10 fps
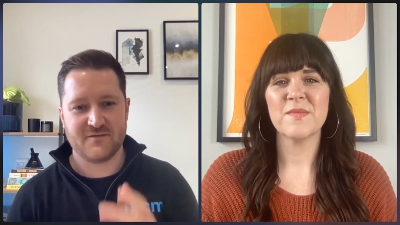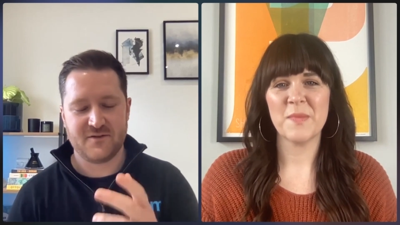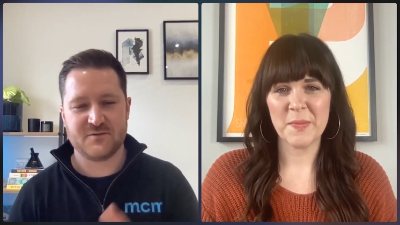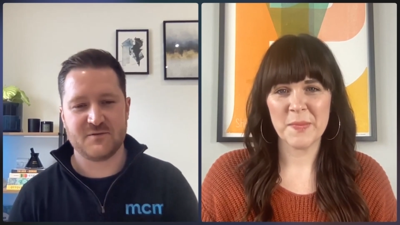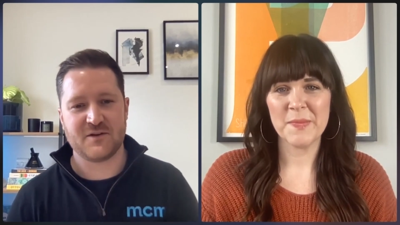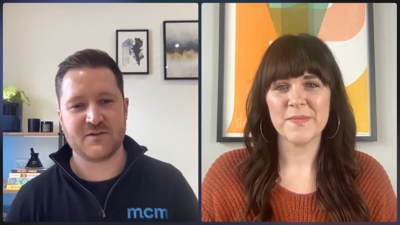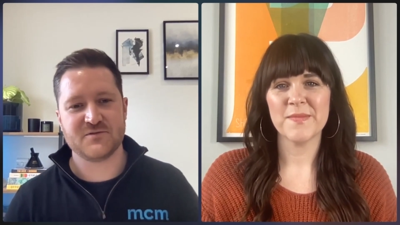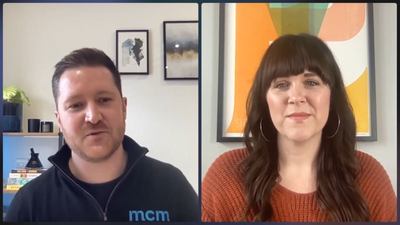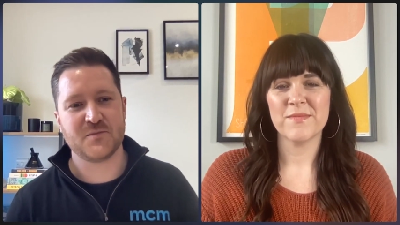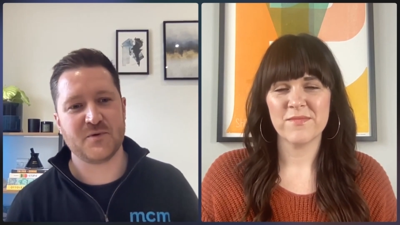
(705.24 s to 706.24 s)
Speaker 1: the first one, going
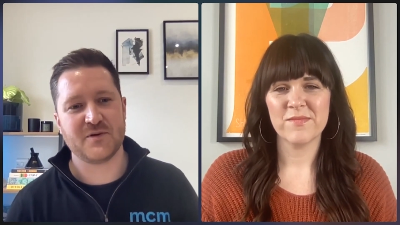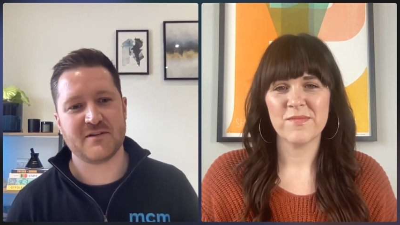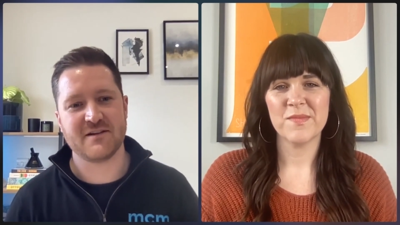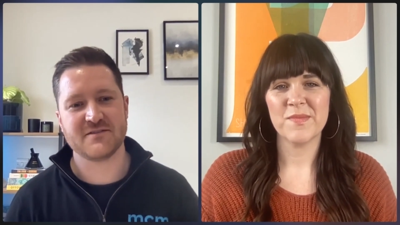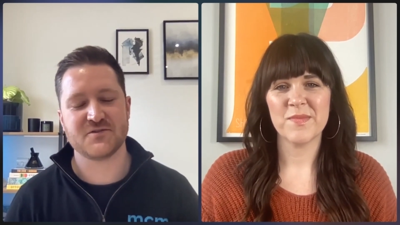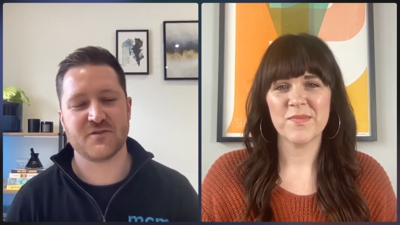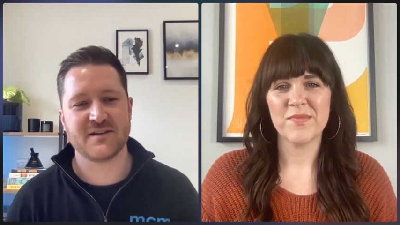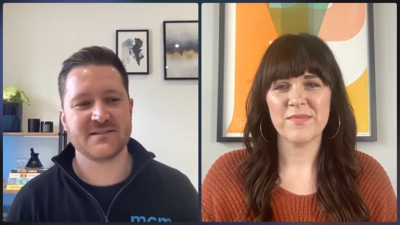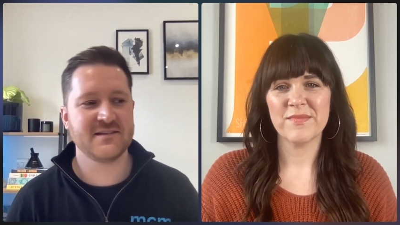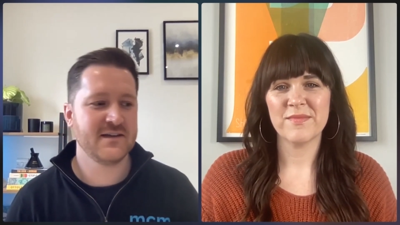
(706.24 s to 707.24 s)
to your point around
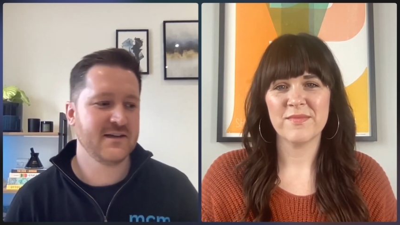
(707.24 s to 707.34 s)
trends.